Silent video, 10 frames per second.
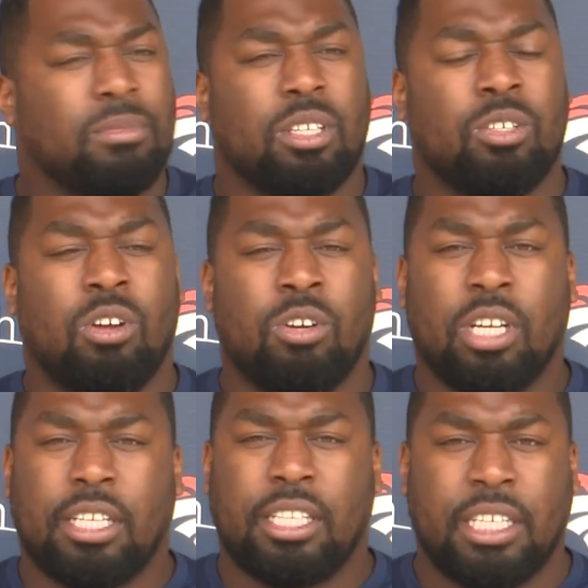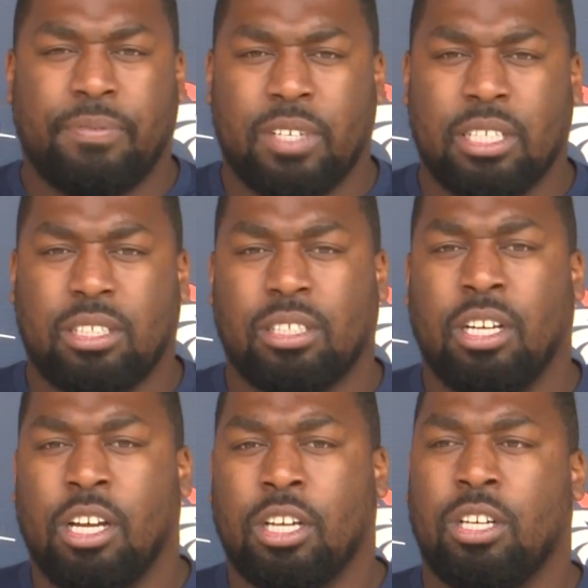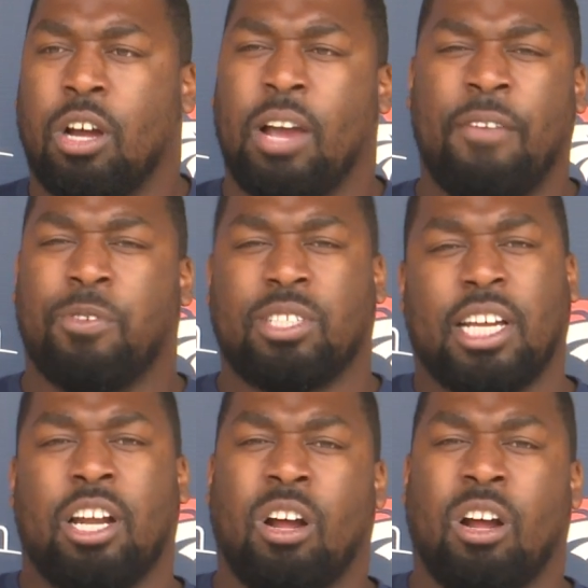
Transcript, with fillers: You know, you look at the defense. You know, everyone's saying,